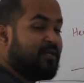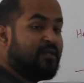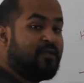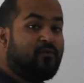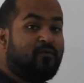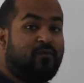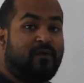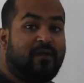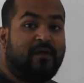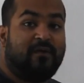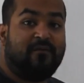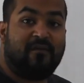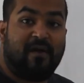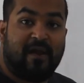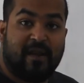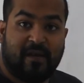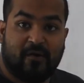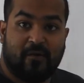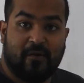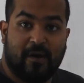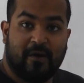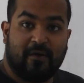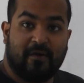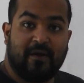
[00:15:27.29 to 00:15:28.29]
You give
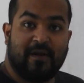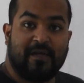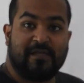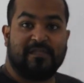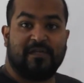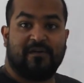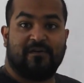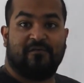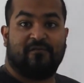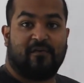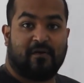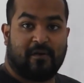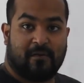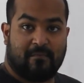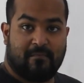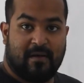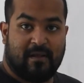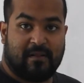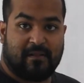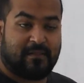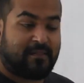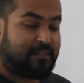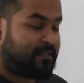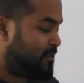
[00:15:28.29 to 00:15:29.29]
anticoagulation for a
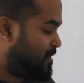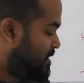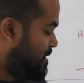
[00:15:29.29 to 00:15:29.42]
month.